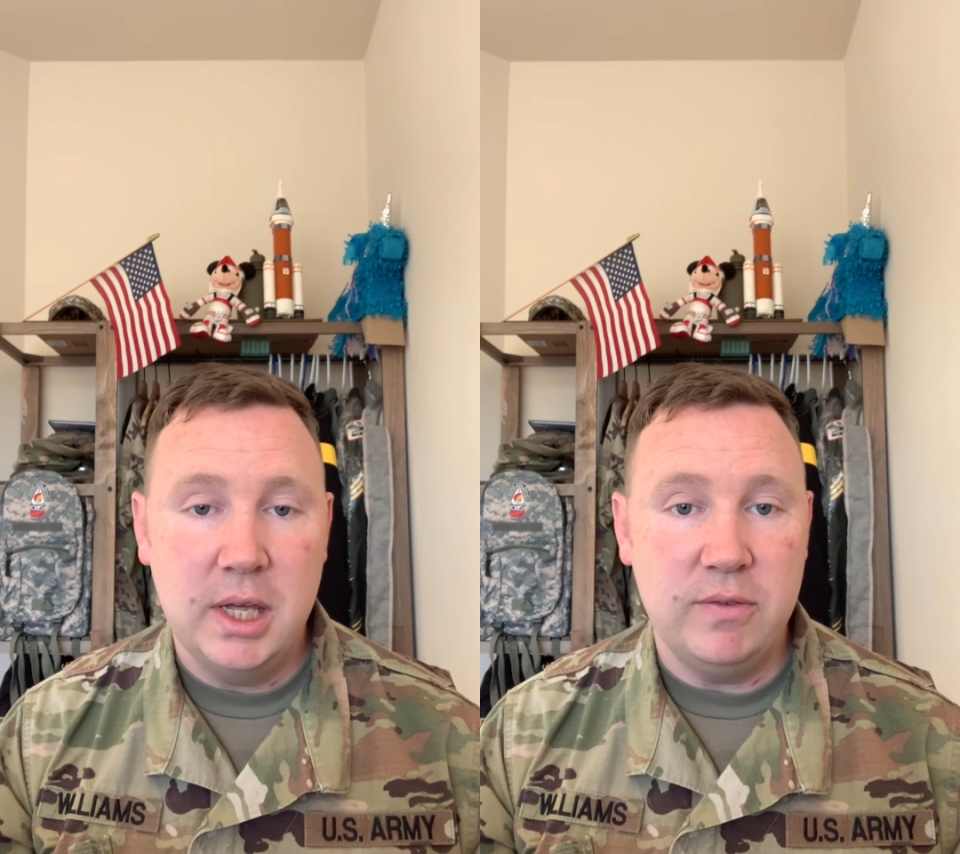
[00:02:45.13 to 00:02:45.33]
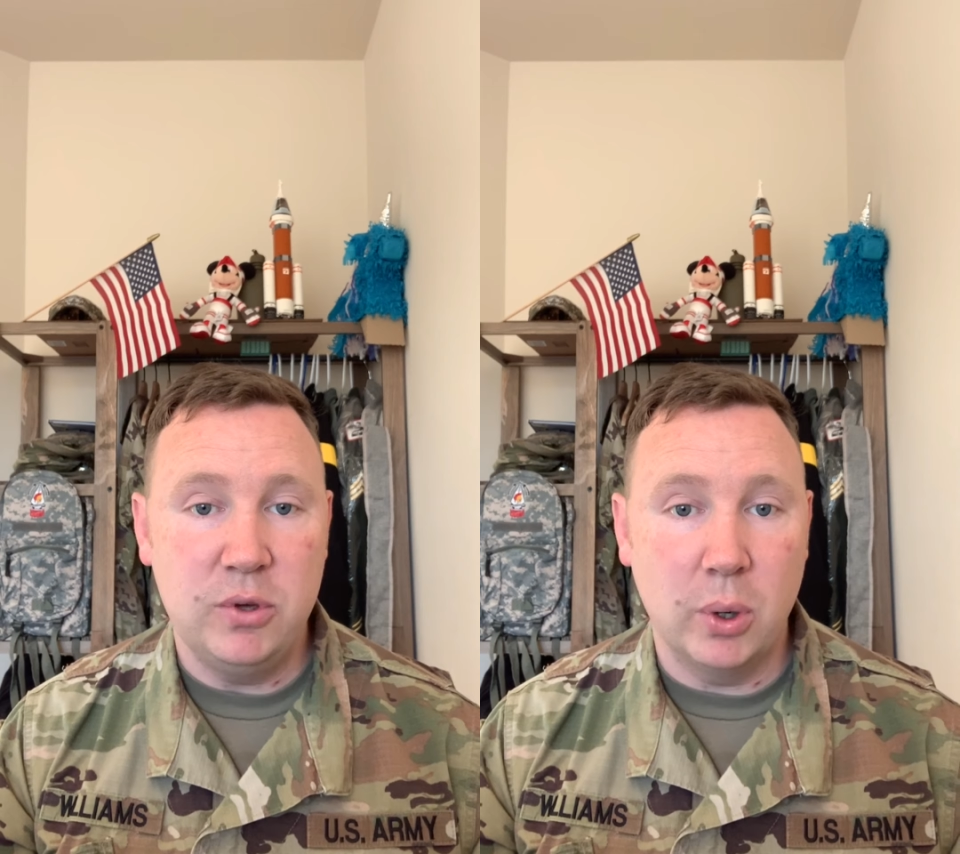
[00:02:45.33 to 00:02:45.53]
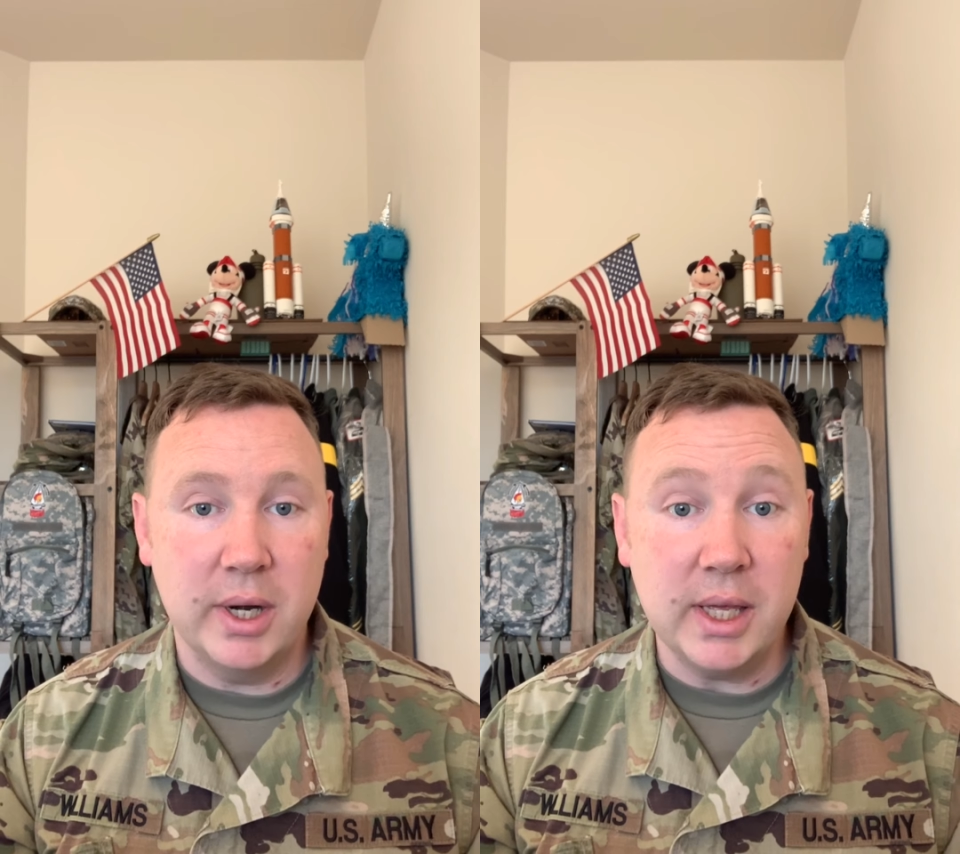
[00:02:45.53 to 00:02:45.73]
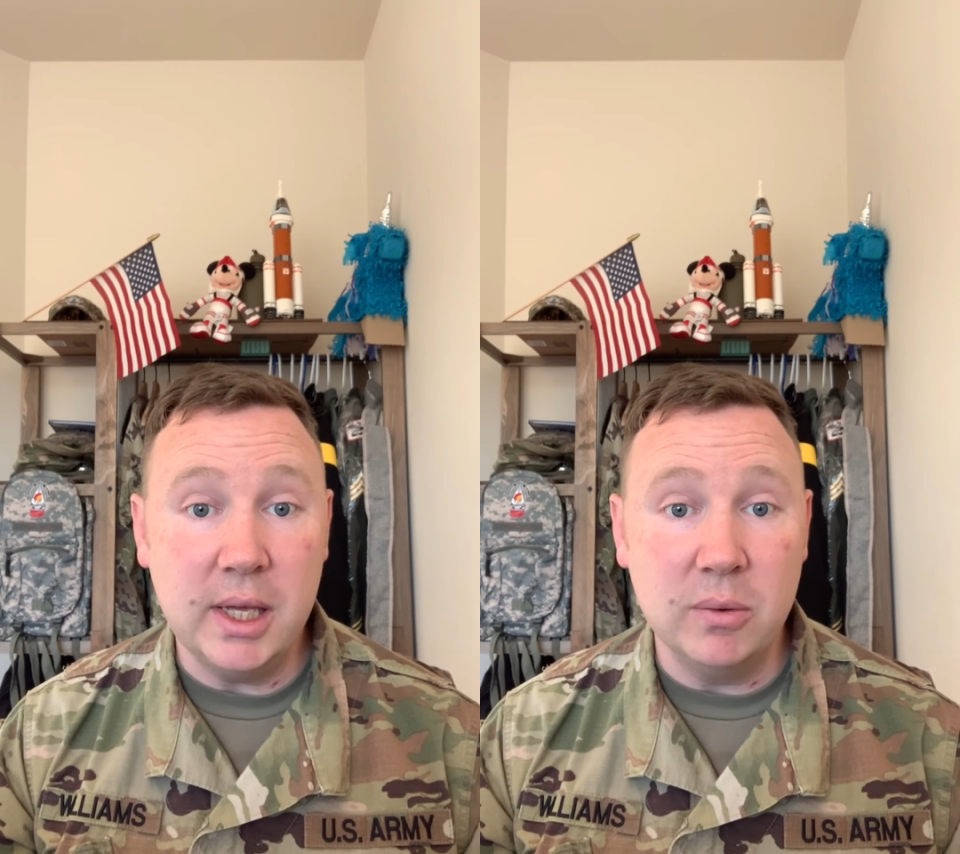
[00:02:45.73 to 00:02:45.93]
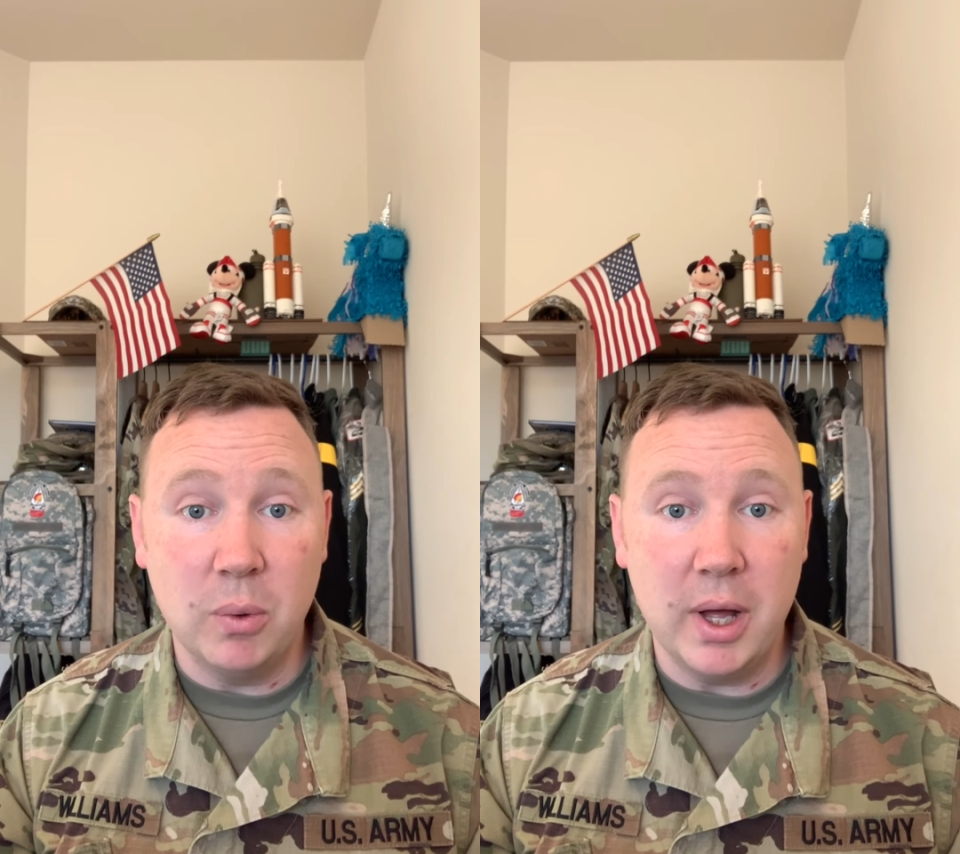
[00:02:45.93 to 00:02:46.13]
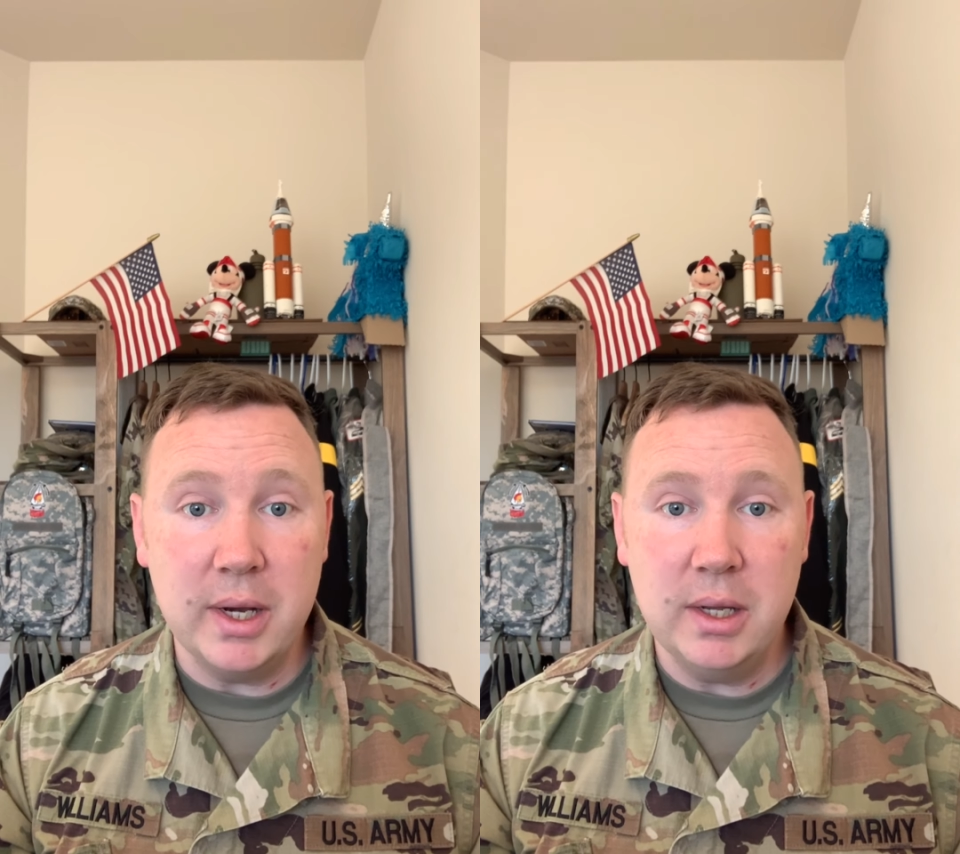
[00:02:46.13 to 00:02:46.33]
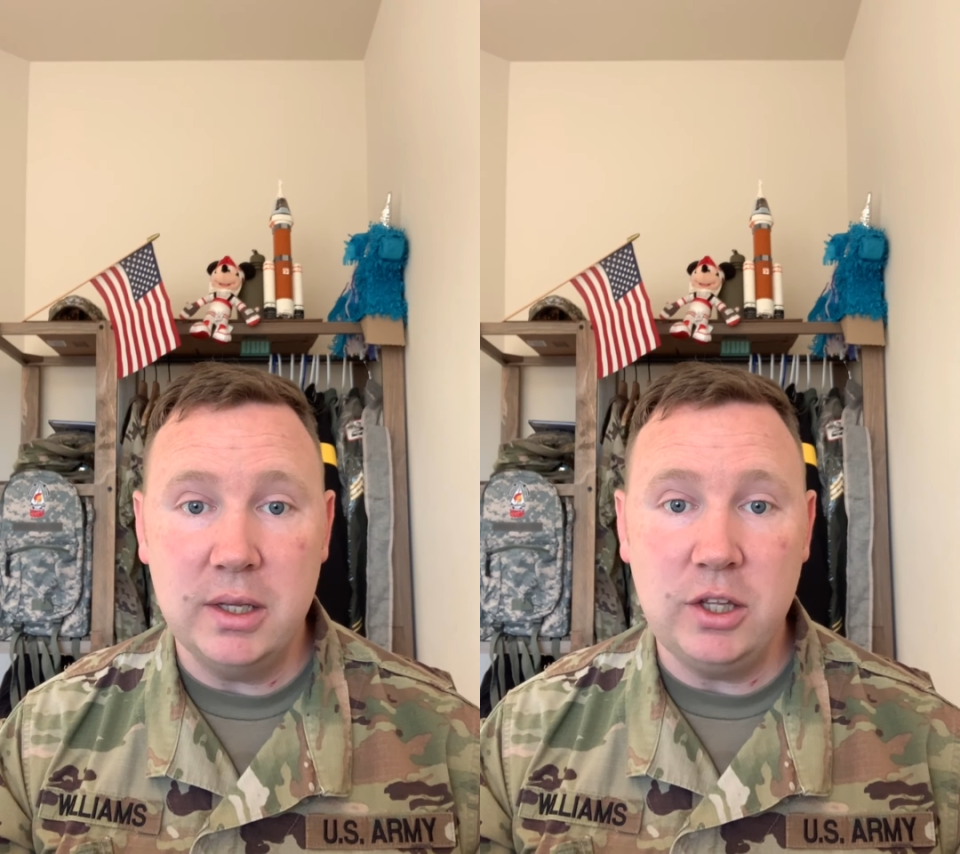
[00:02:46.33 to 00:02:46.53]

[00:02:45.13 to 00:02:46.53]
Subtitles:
If you are an E1,